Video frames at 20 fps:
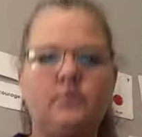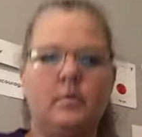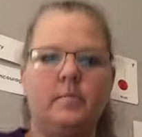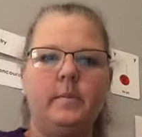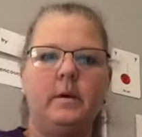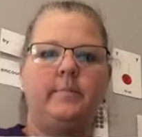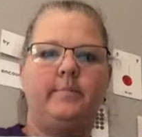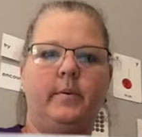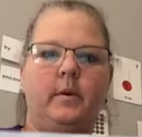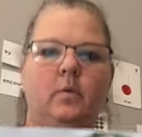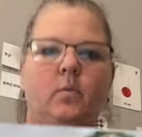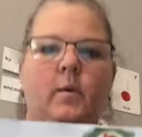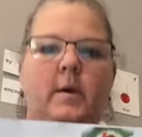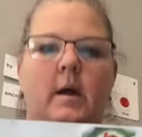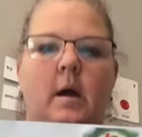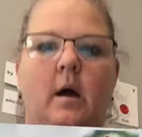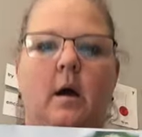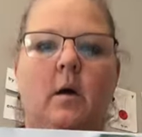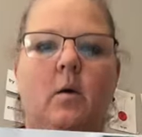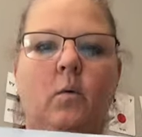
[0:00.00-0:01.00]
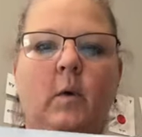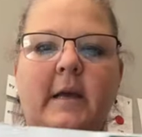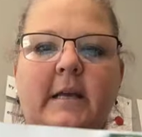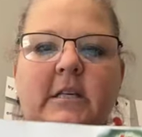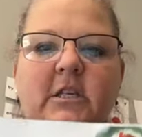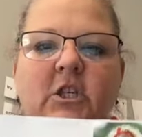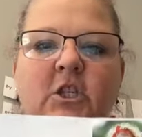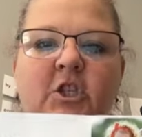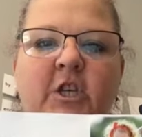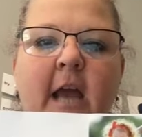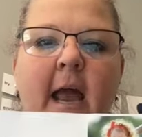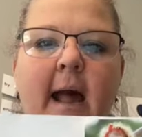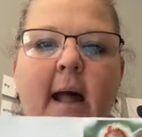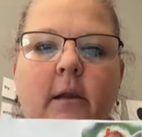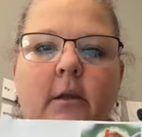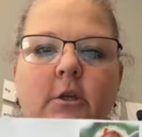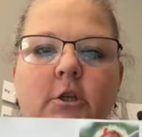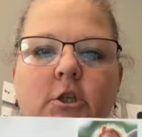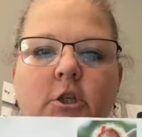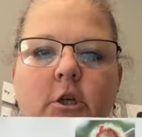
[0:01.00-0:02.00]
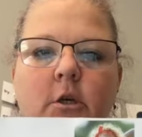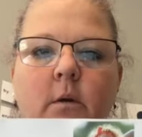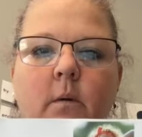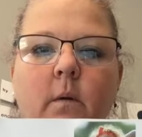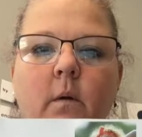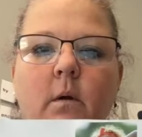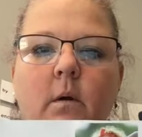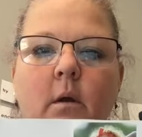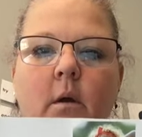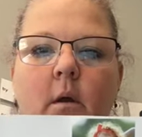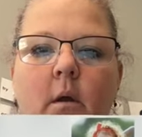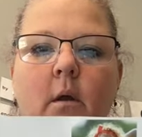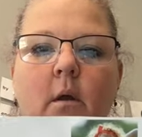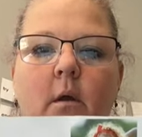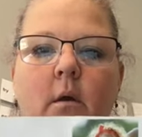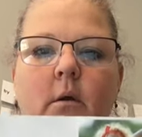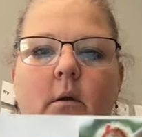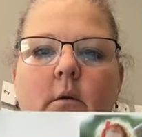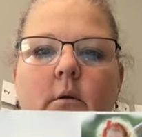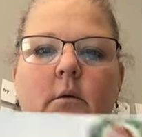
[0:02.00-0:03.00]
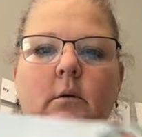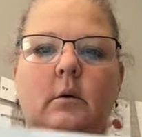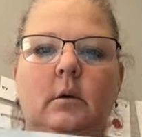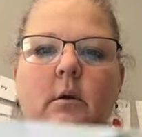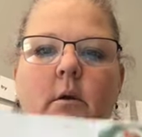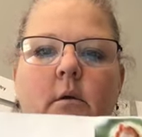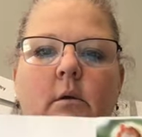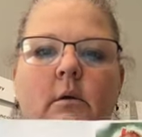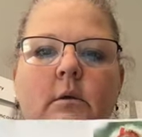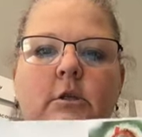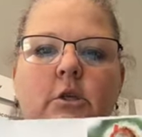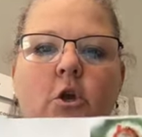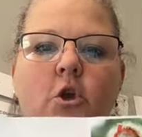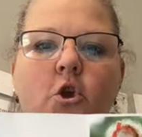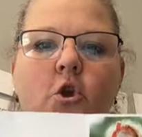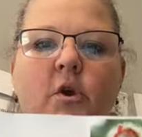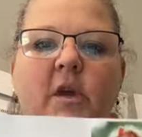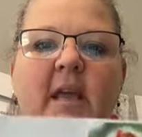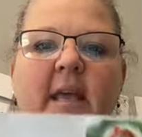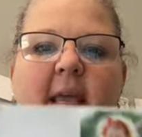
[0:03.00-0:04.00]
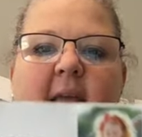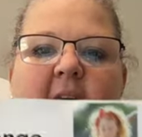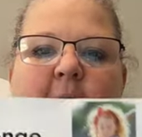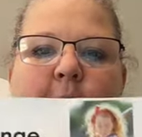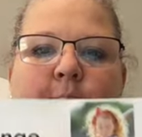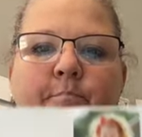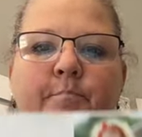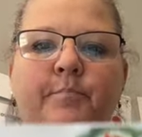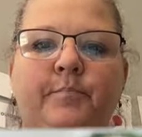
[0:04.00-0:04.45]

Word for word: remember, we always challenge you so you can get